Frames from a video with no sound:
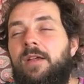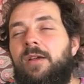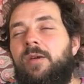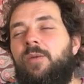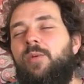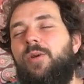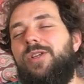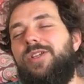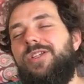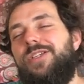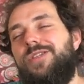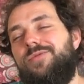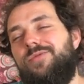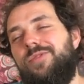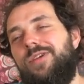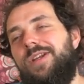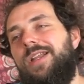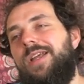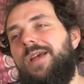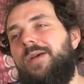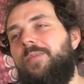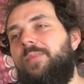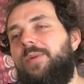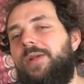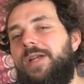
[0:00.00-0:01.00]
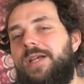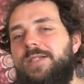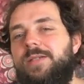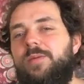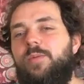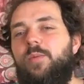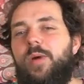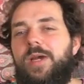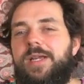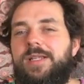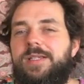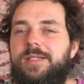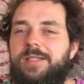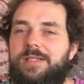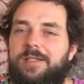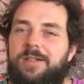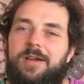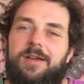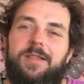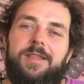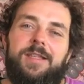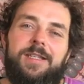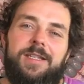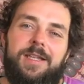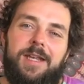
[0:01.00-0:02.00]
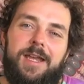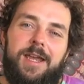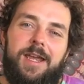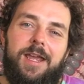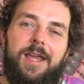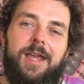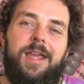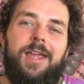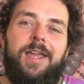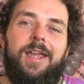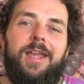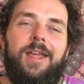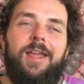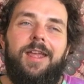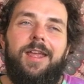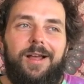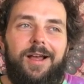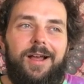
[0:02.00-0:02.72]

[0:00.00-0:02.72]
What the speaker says: which is really unpleasant way to start the day.